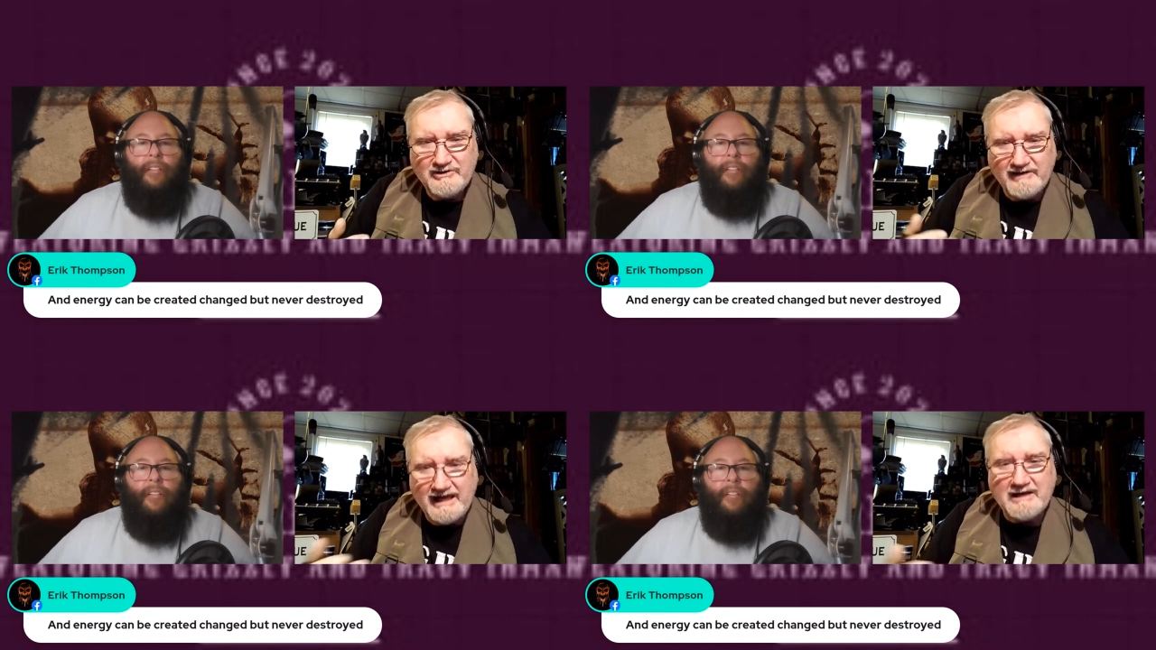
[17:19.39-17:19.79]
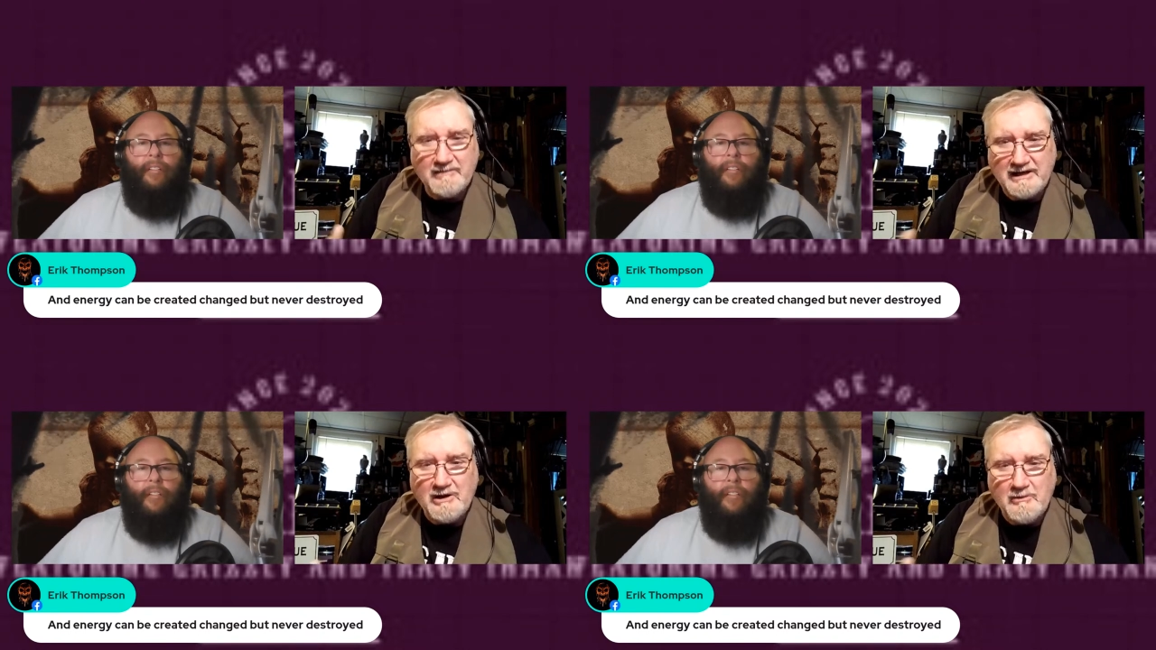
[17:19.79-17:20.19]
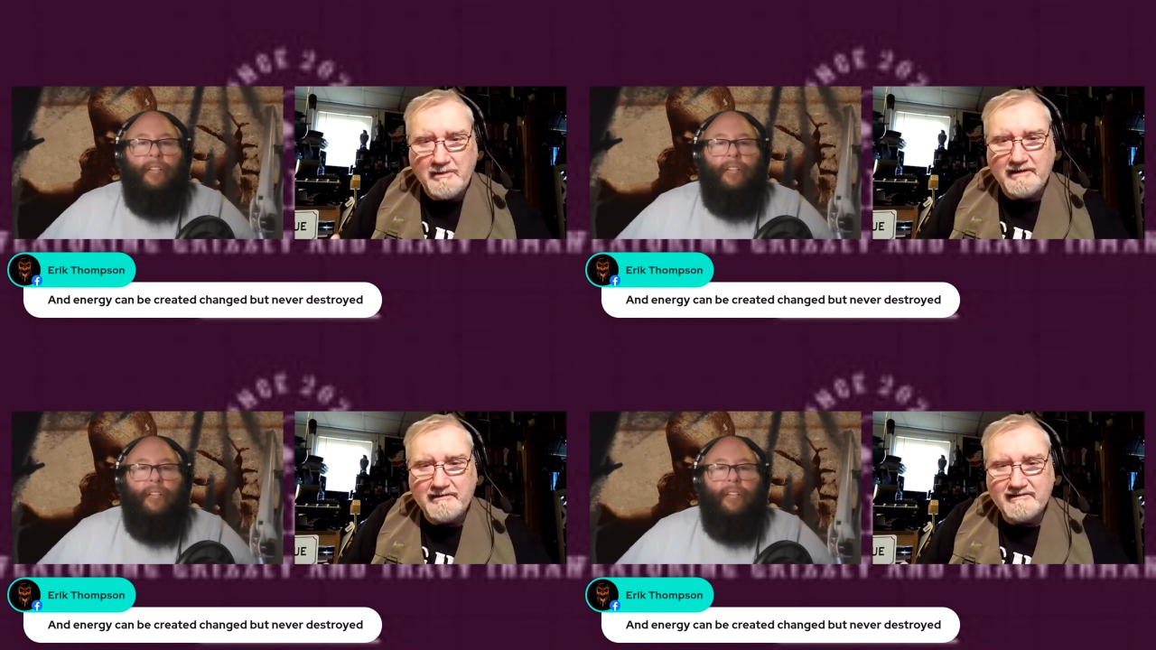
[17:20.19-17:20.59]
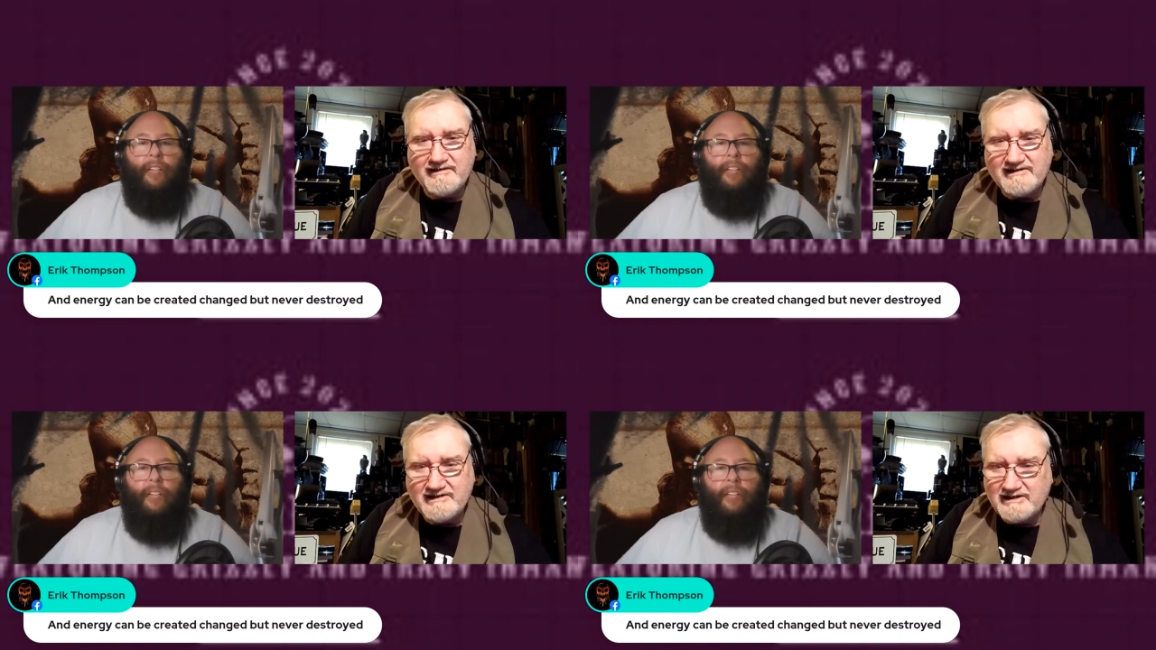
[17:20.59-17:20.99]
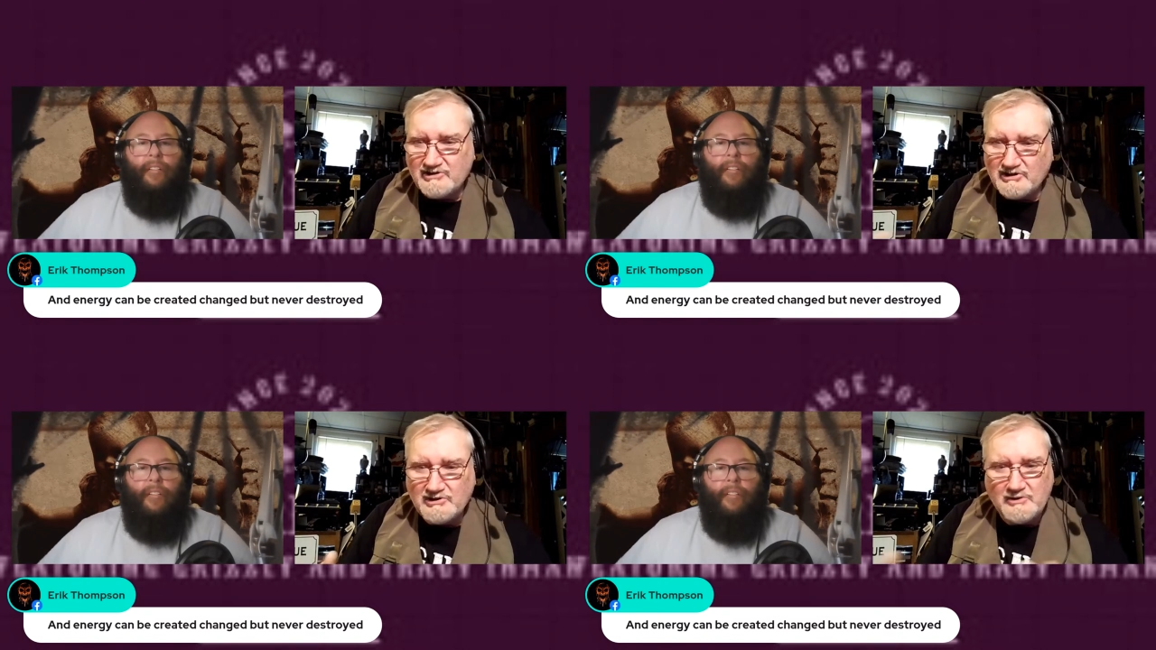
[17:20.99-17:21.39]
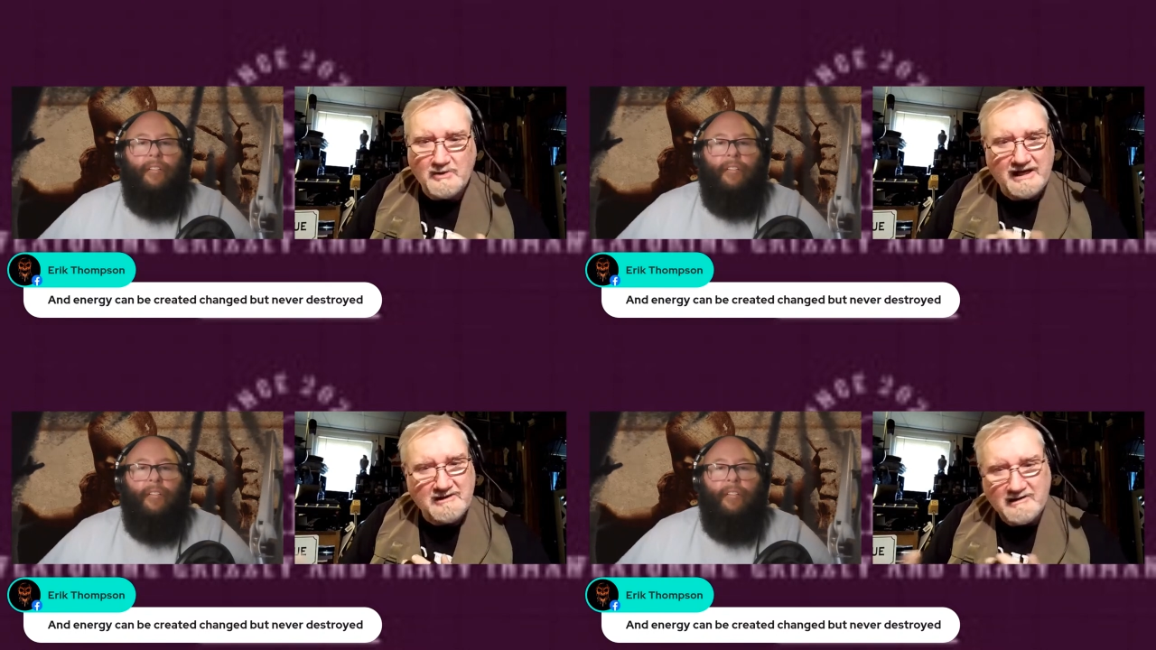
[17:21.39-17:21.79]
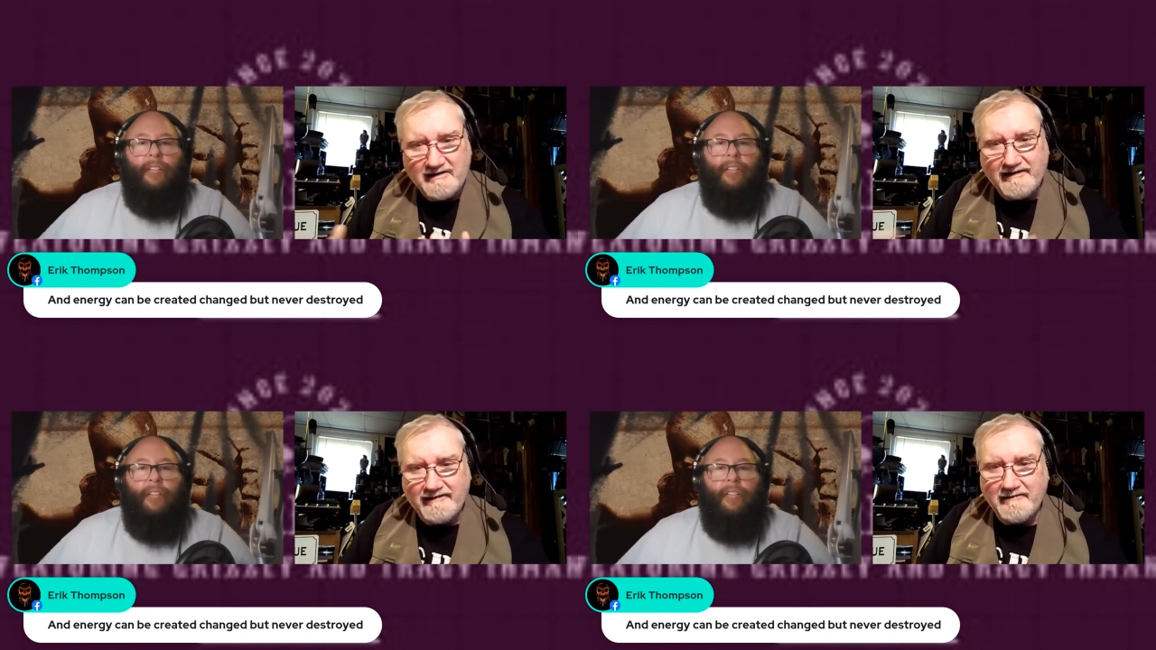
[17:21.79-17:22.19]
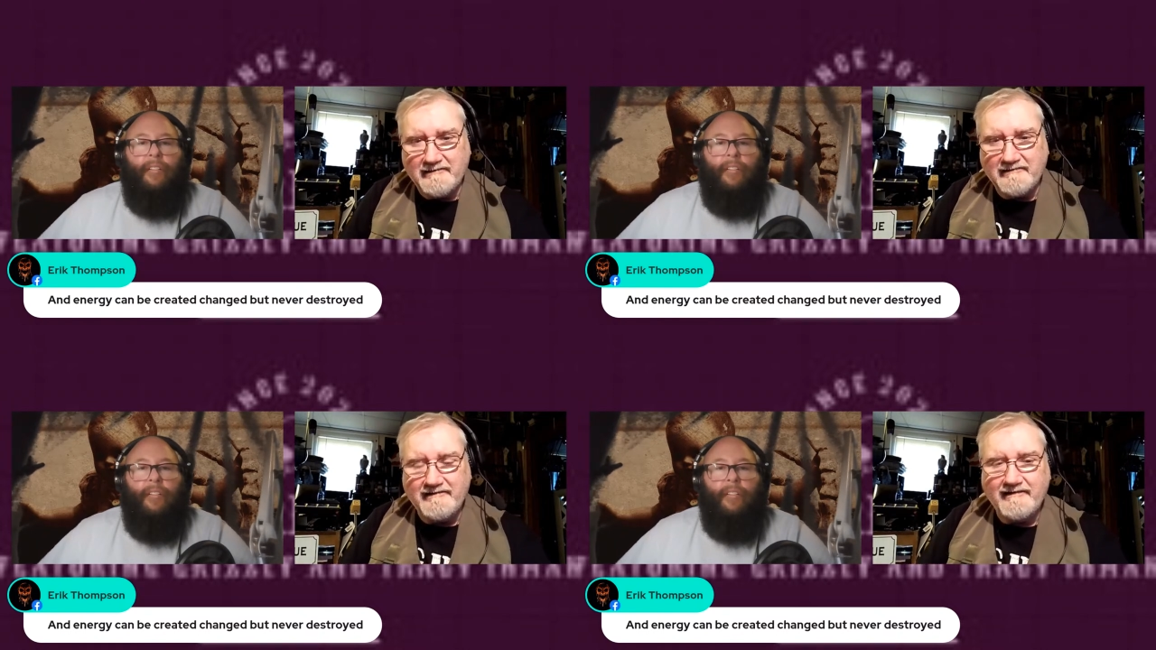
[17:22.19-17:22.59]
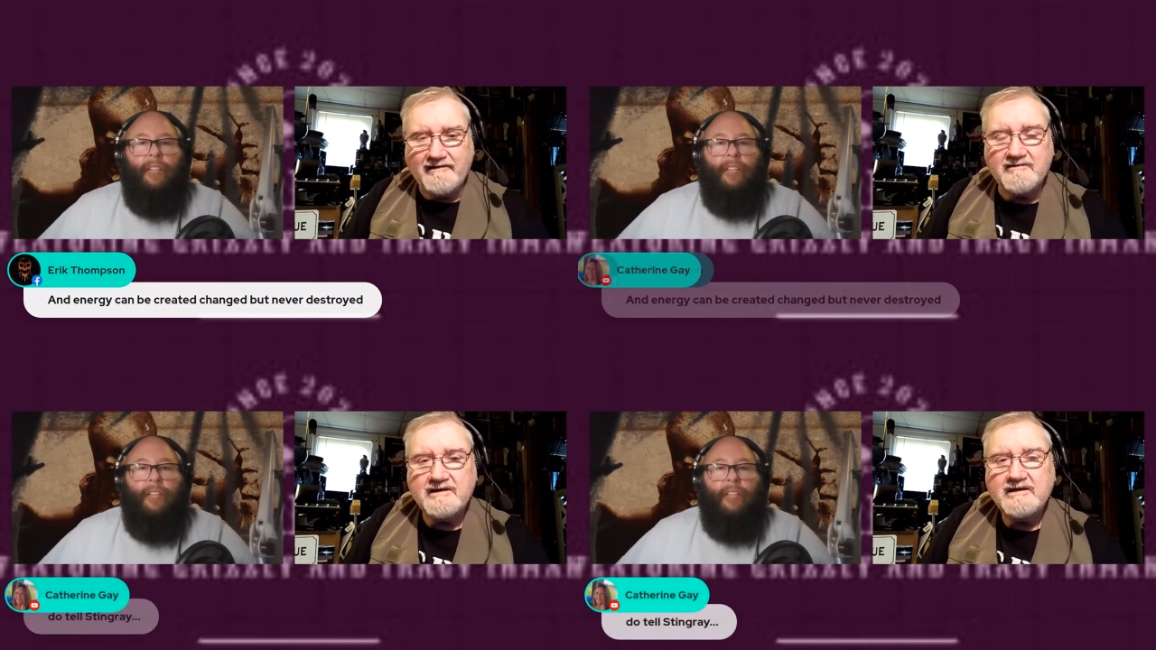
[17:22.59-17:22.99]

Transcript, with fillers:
Speaker 1: You got to be open. This is a two-way thing here, you know?